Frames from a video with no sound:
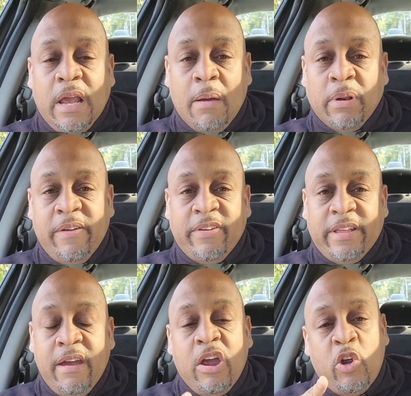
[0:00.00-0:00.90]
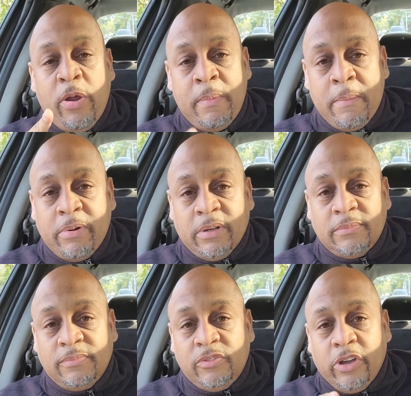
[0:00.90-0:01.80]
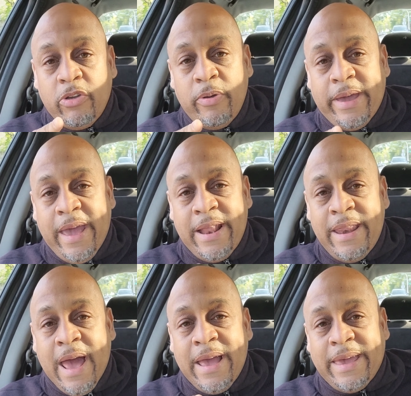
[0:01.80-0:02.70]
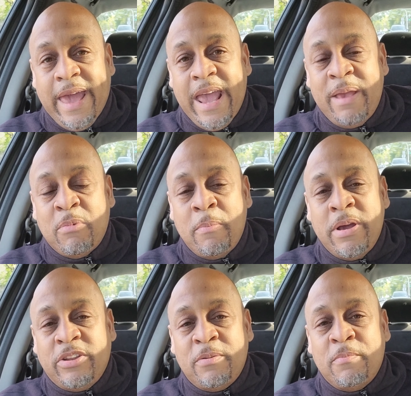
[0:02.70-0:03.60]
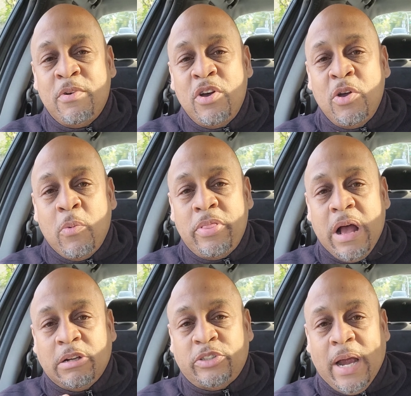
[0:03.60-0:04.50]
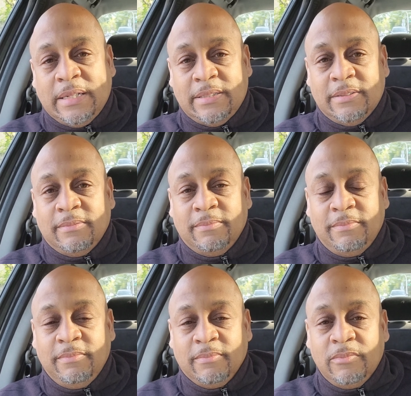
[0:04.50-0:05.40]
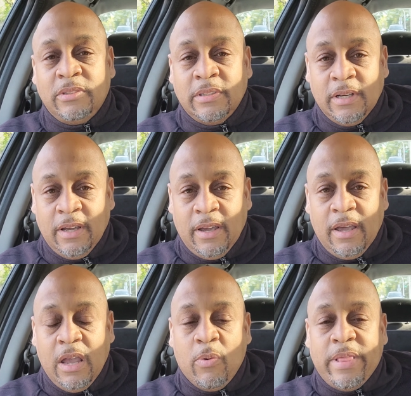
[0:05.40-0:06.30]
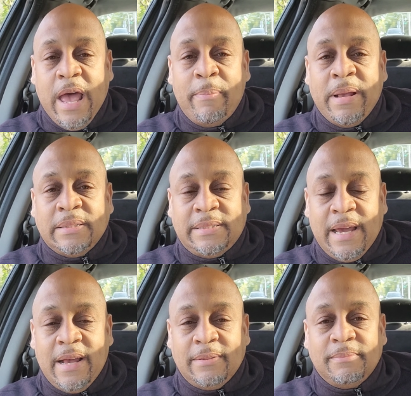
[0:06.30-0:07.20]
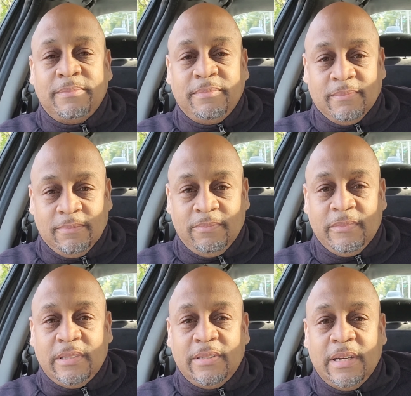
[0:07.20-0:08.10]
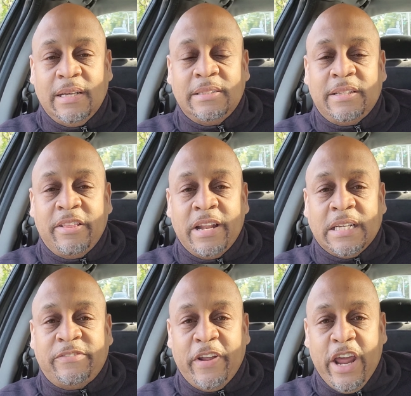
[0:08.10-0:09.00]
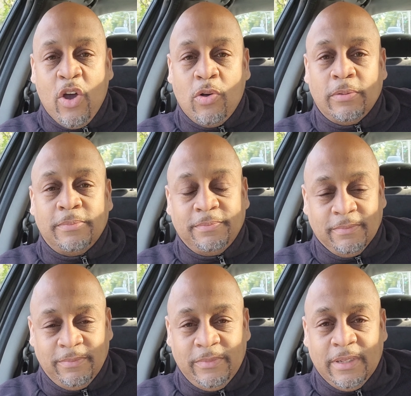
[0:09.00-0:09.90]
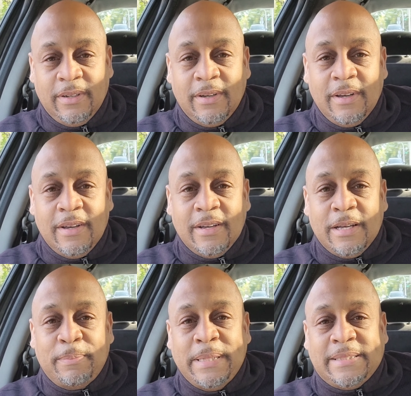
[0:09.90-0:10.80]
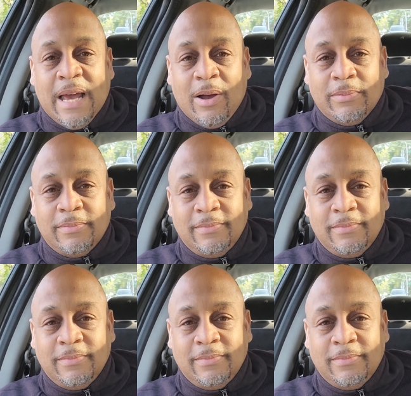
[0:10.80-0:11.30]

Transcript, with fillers: I'm gonna leave it there. And remember, you cannot gain momentum without traction. And with that being said, until the next video, peace out.